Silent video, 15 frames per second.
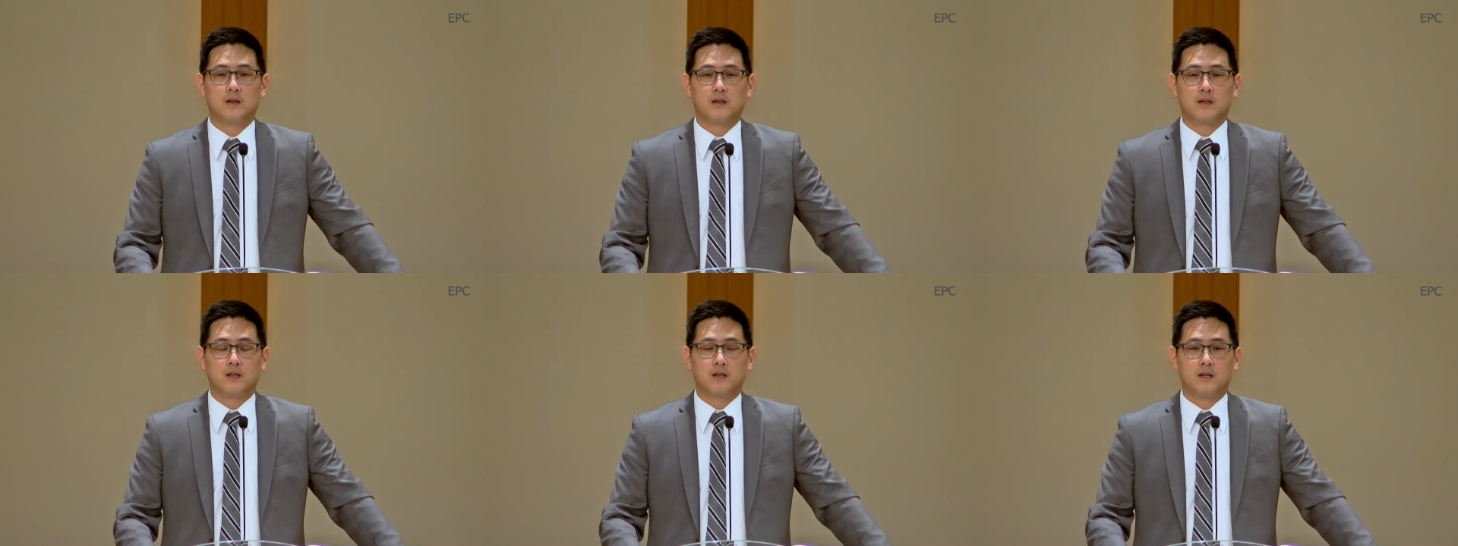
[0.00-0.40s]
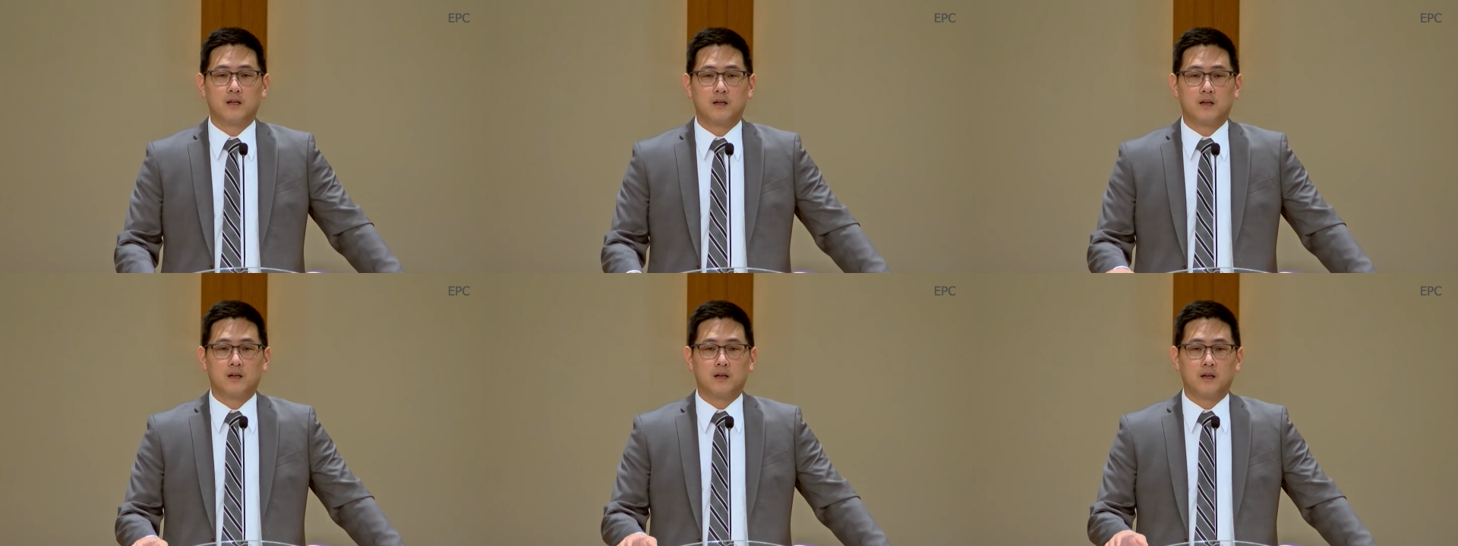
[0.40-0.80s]

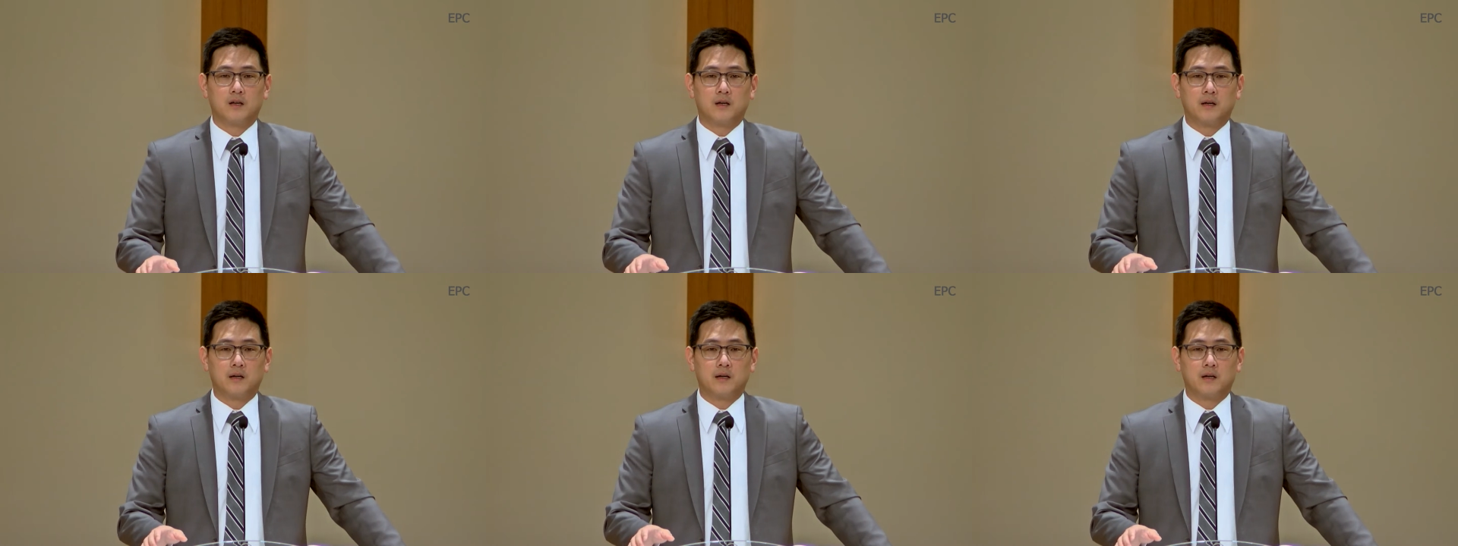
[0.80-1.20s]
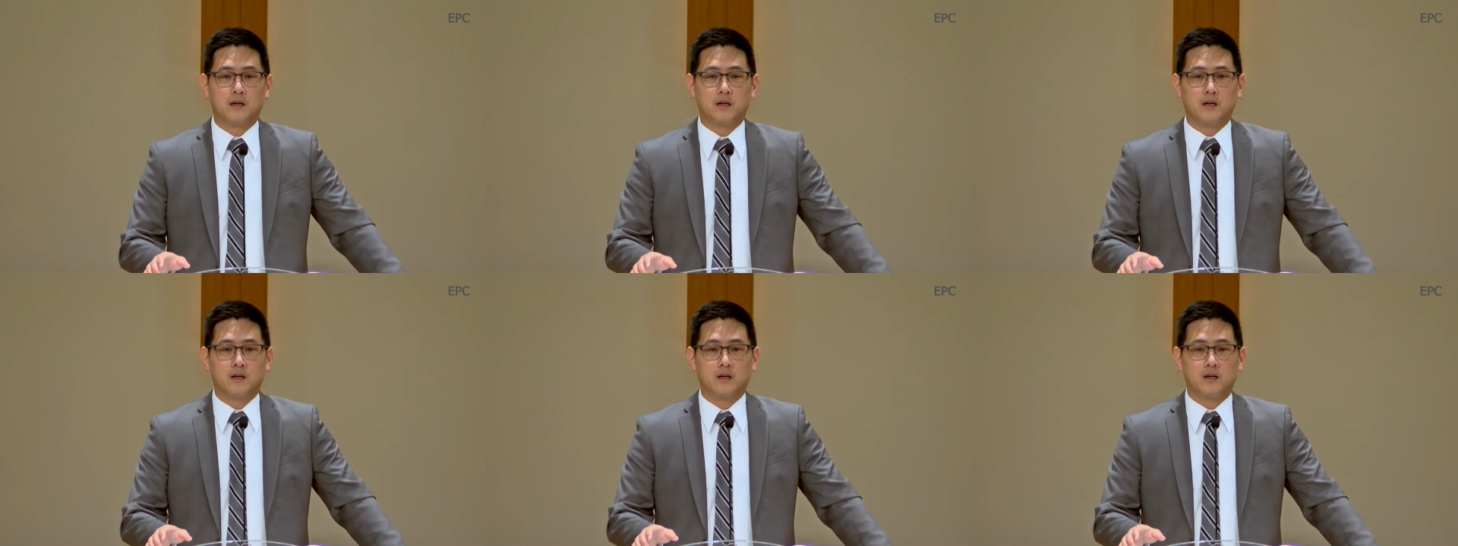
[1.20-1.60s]

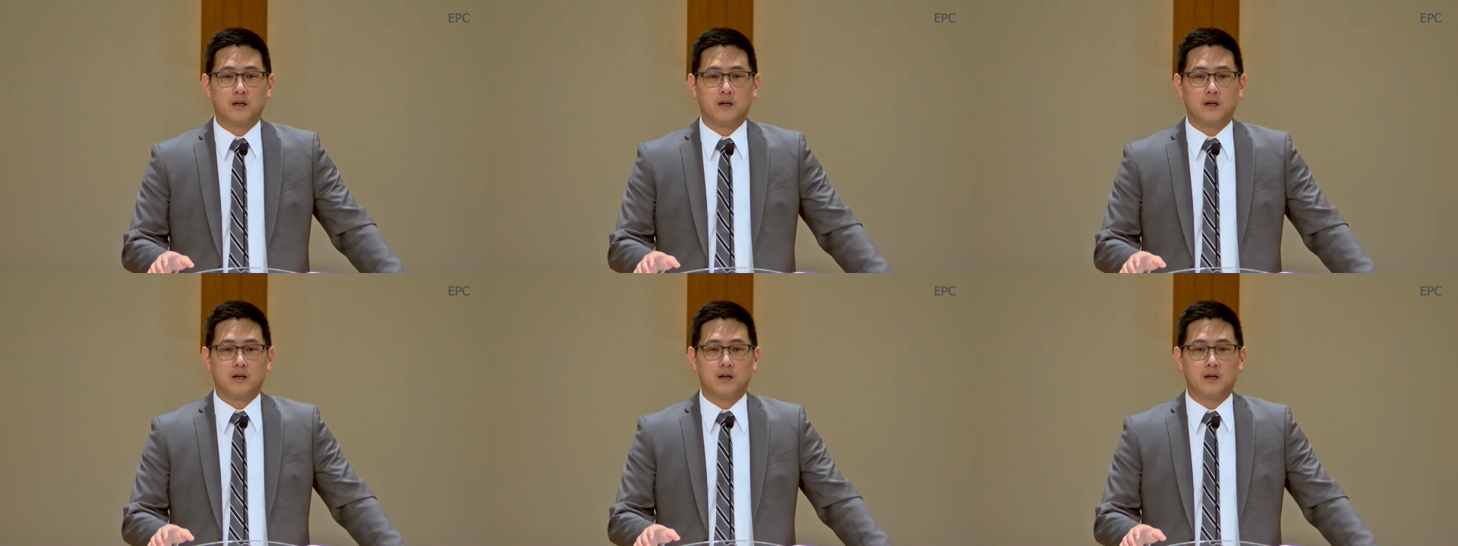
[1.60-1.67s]
Nothing is said.